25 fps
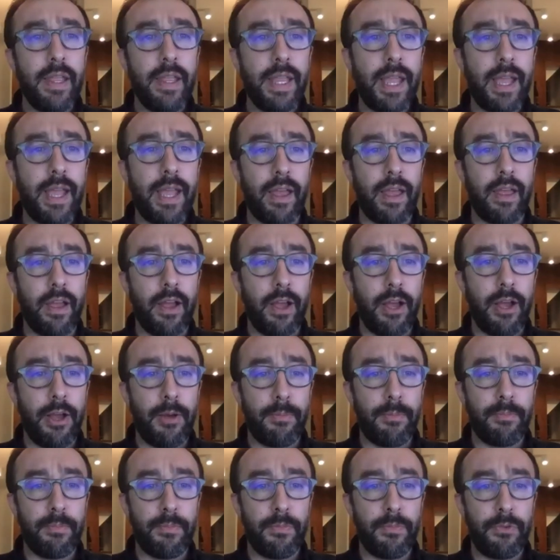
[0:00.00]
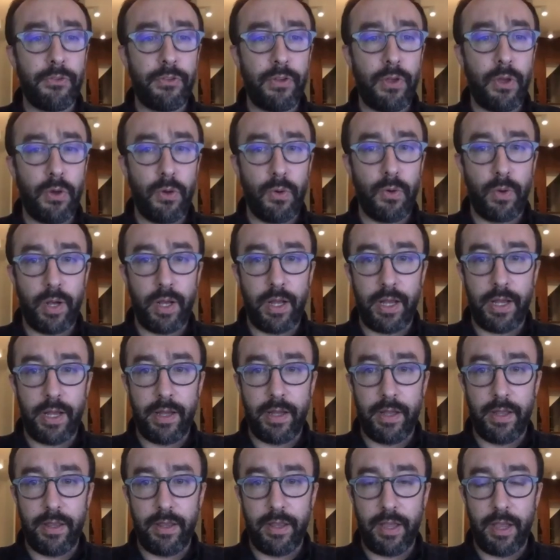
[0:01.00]
Yeah. Um, so
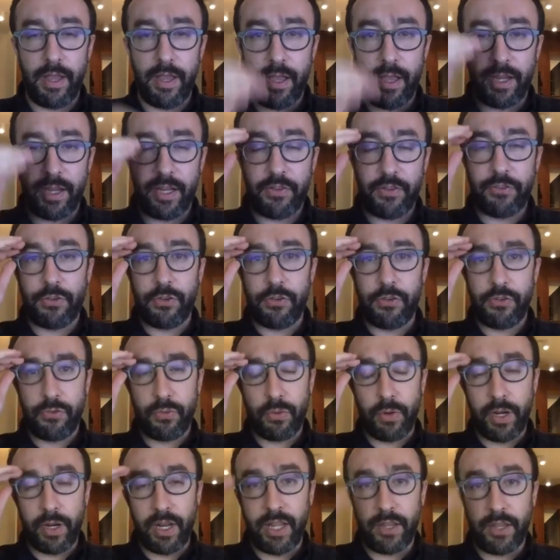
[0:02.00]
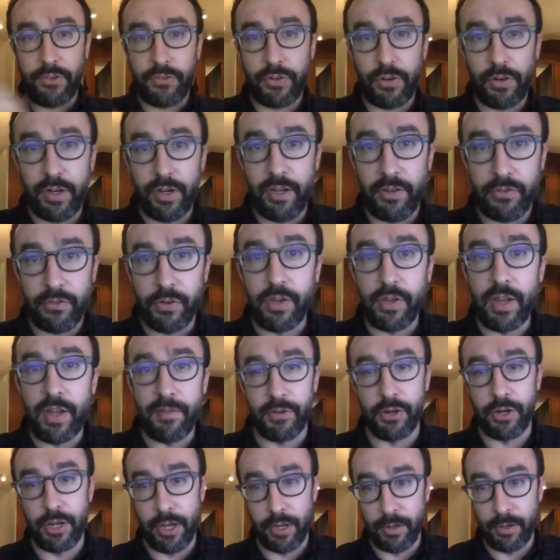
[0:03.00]
uh, I, I, guess the short answer is you
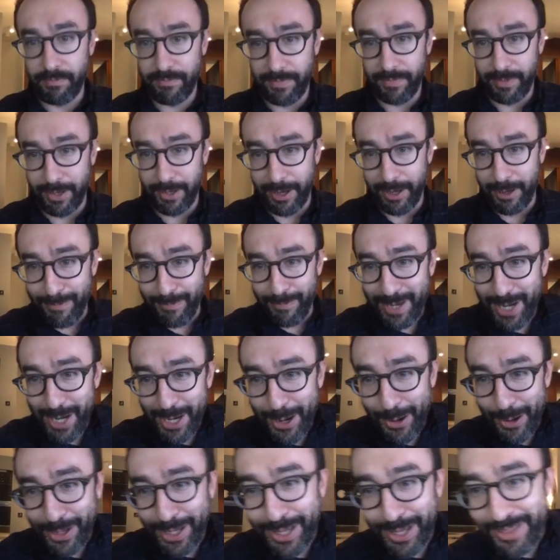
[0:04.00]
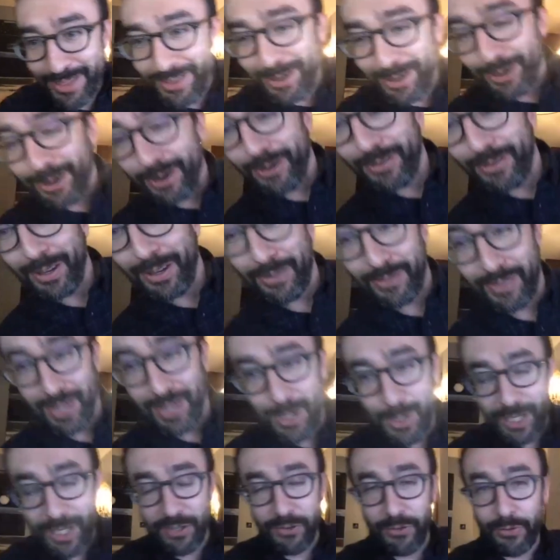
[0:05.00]
never know. Um, you know, you, there are things that
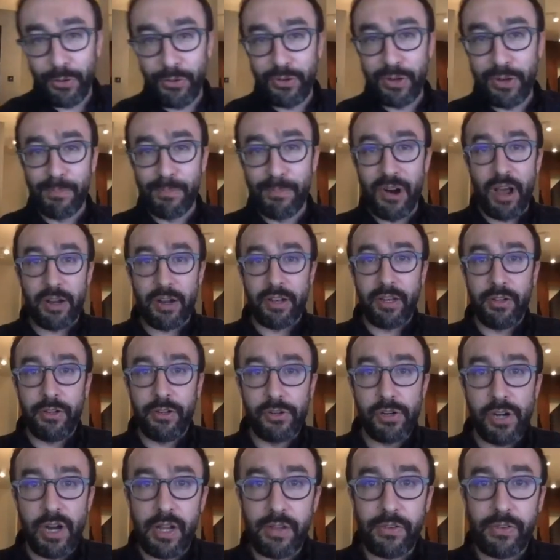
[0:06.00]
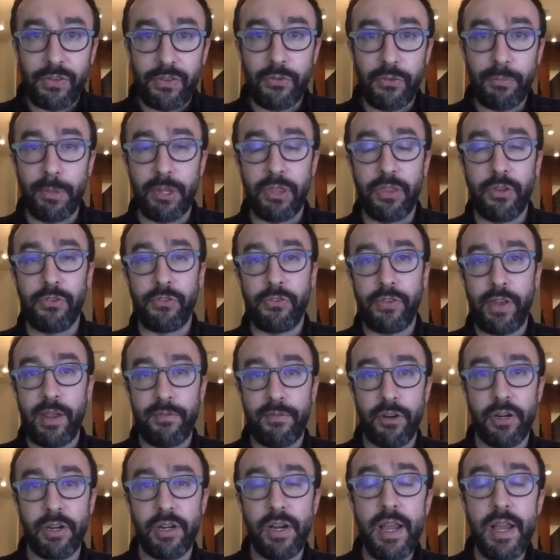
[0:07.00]
you can do to broaden your horizons, but there's
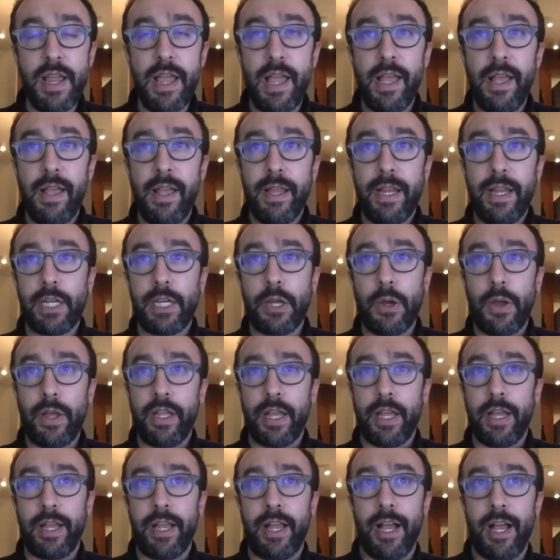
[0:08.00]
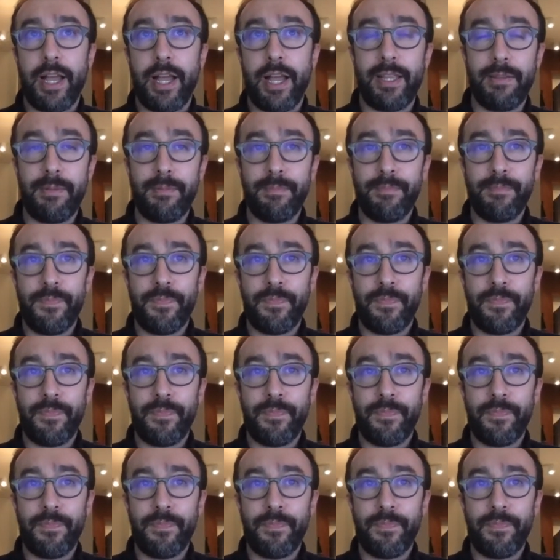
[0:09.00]
never, you know, I, I